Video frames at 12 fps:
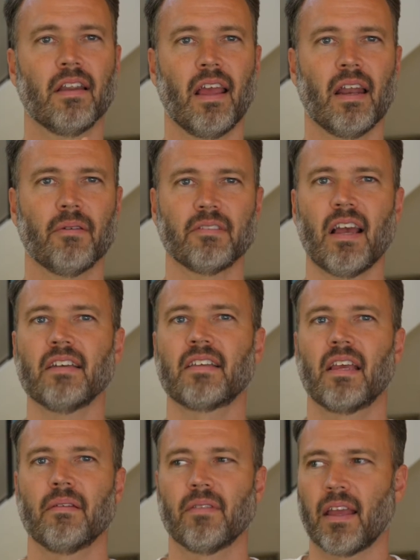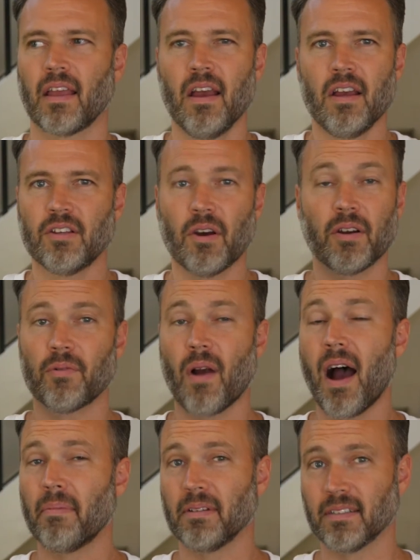And I was asking him, Tony
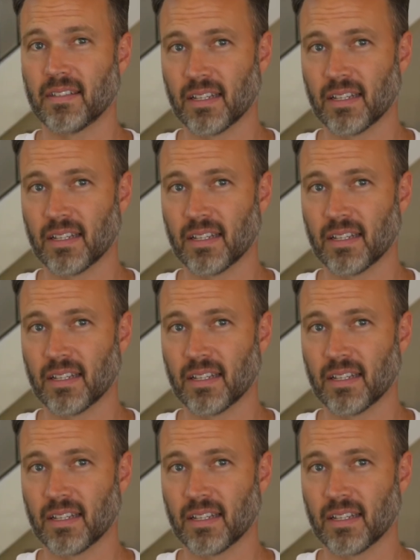Robbins,